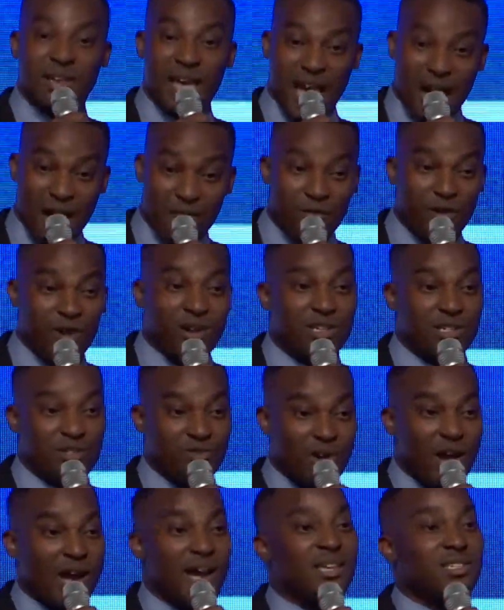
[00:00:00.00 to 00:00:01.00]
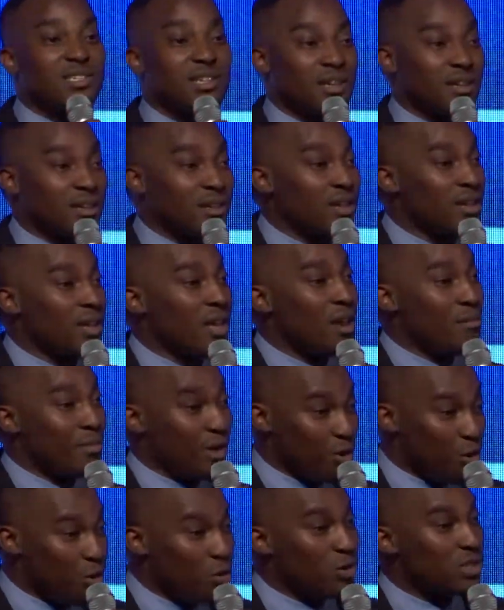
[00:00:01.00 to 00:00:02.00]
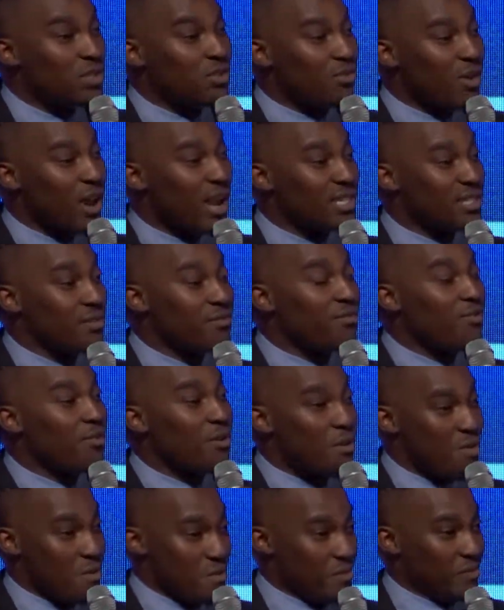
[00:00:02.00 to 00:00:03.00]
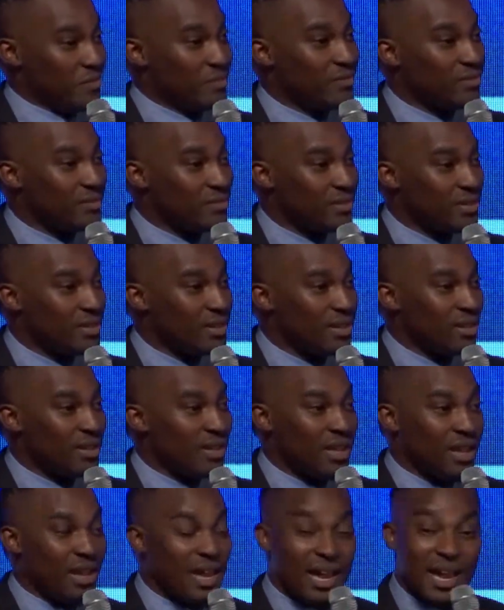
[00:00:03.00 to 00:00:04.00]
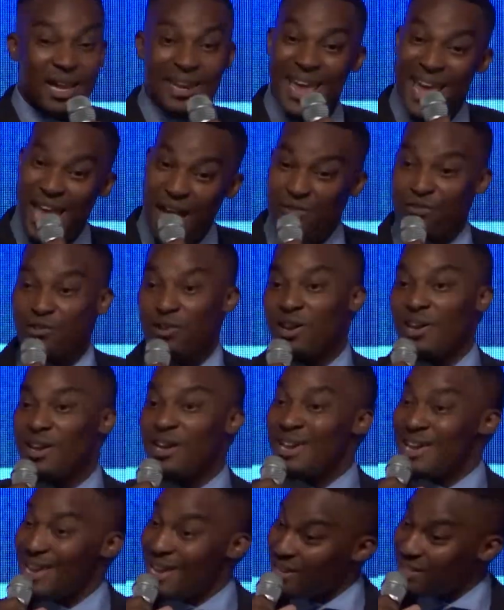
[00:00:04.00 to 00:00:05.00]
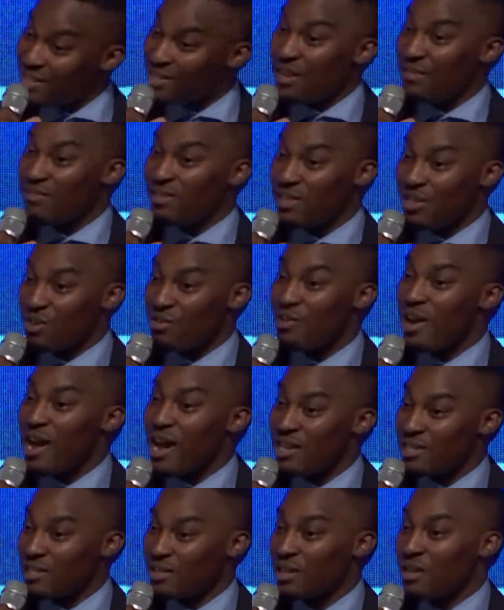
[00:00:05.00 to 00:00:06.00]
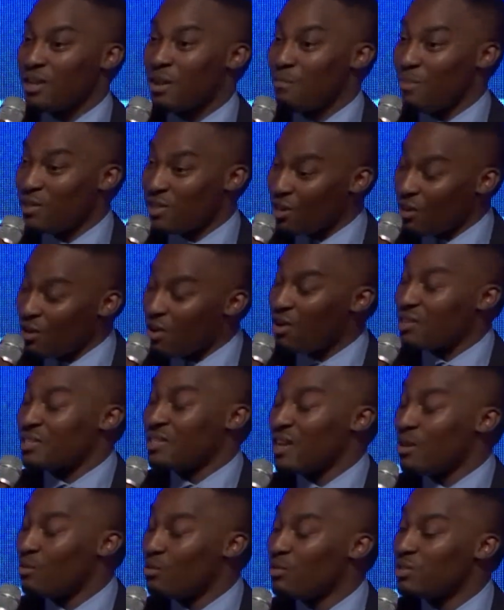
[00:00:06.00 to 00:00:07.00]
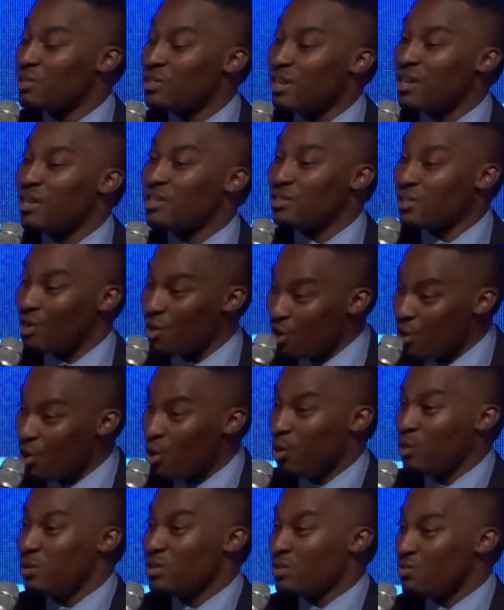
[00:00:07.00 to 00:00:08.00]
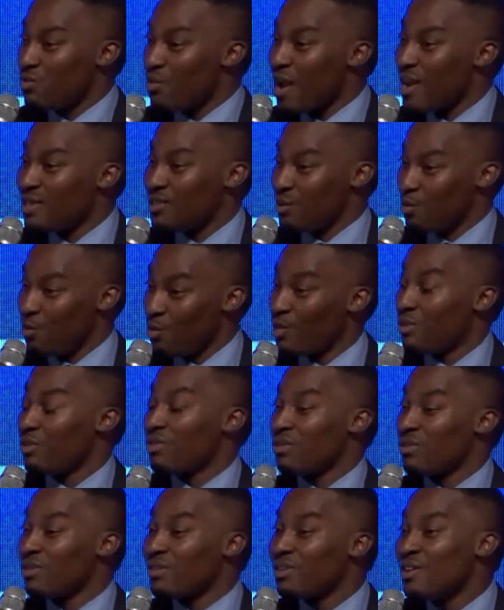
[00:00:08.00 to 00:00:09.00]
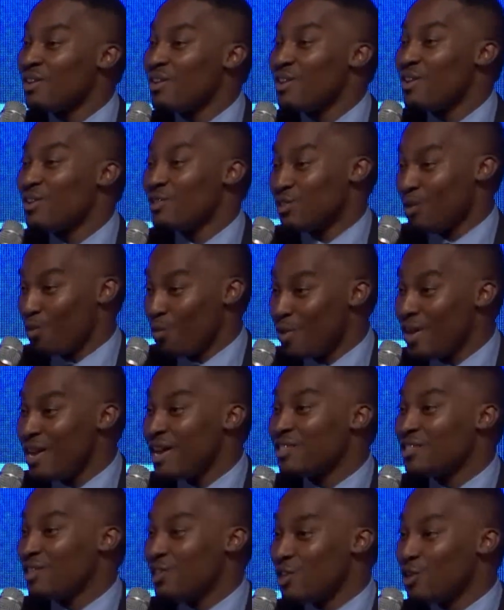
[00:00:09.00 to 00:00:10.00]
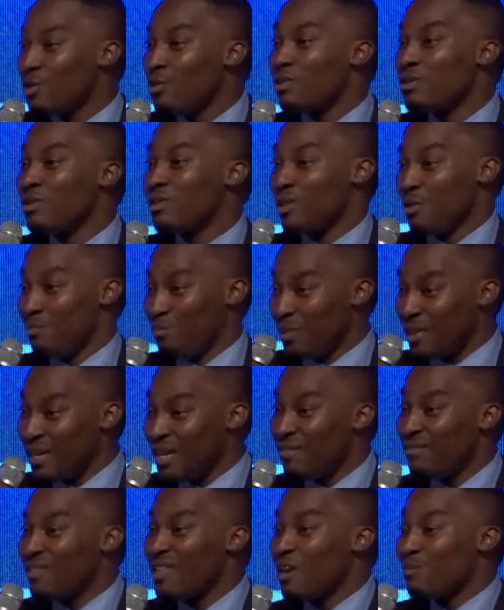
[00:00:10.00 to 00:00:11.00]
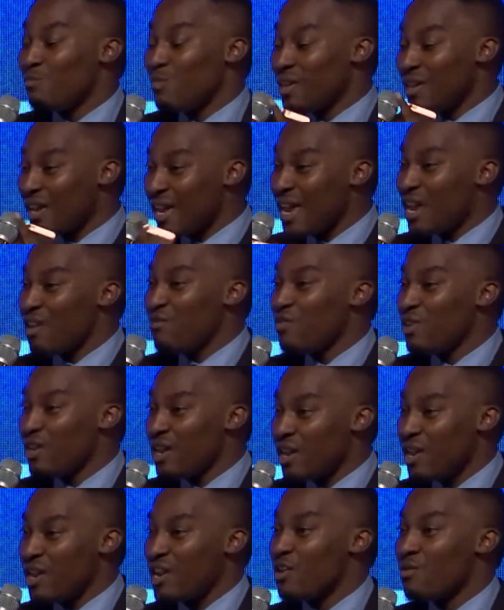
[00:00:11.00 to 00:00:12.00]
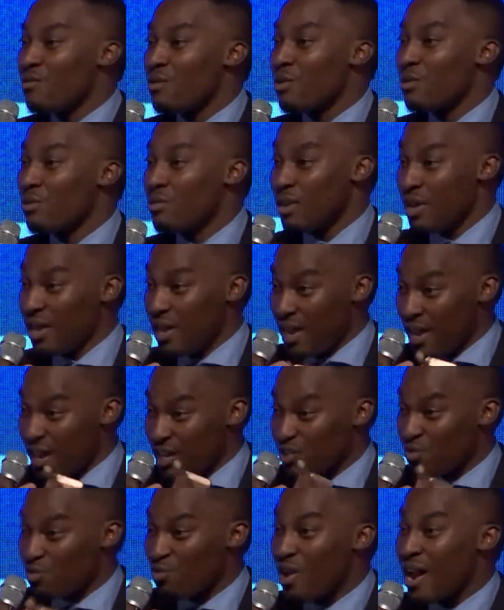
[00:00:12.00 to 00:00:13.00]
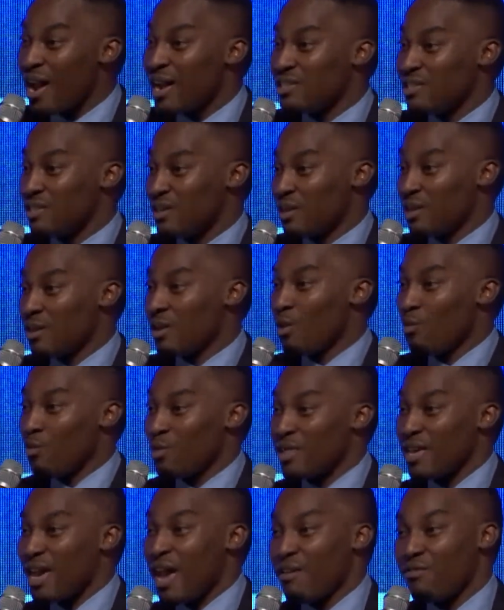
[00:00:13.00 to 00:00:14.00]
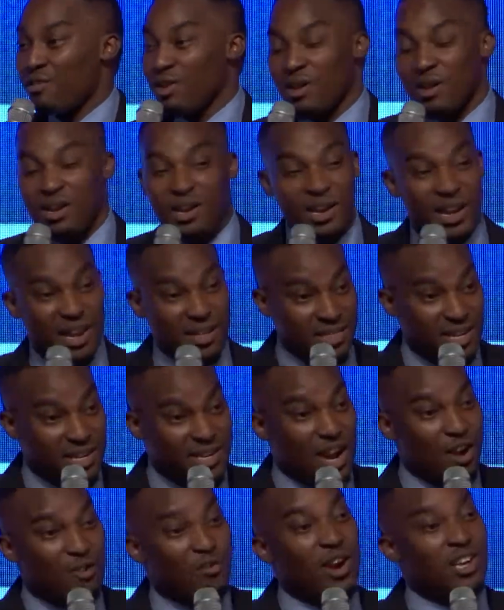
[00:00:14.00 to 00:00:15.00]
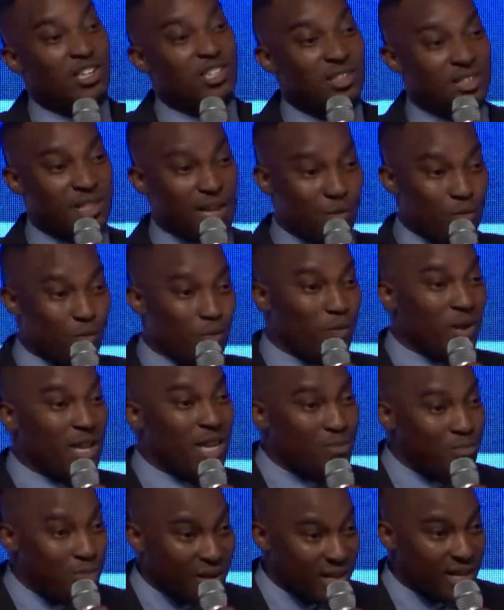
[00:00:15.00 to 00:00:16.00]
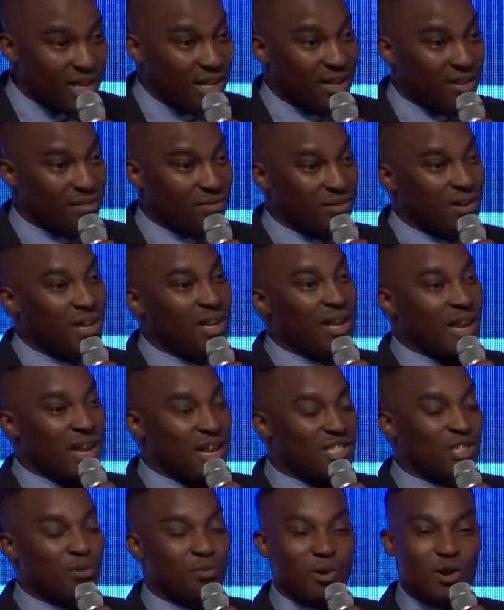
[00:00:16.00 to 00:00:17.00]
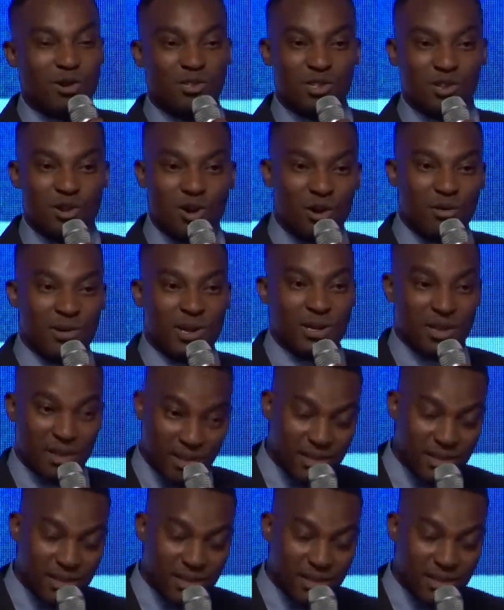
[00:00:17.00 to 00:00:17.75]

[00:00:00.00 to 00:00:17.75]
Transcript: Africa is rising, but who is it rising for? And Africa is definitely rising, but the last thing I will say is, who's it rising with? So we as a youth believe that being an everyday hero is rising with Africa in the direction that we believe it's supposed to go in.